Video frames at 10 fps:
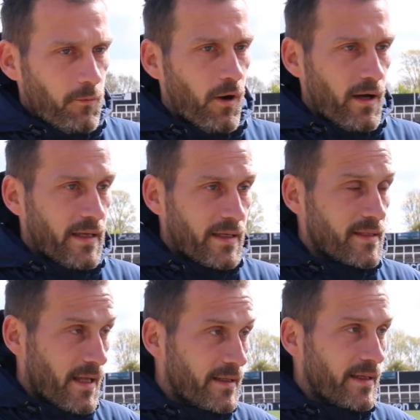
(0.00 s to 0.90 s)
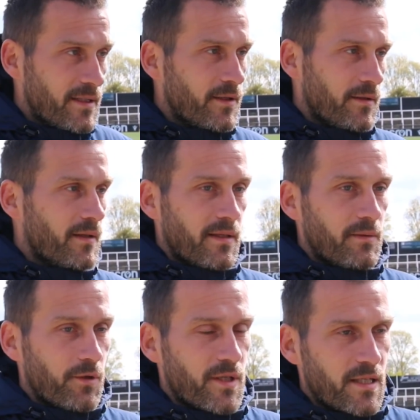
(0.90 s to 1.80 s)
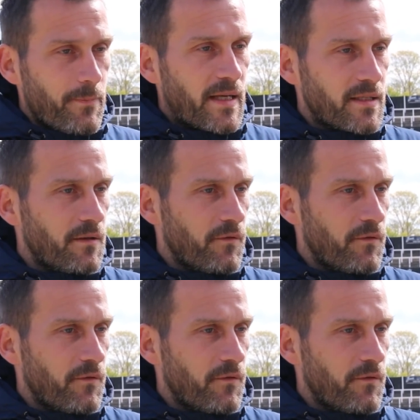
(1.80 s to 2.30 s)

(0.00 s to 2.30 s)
what it is they need to, what's expected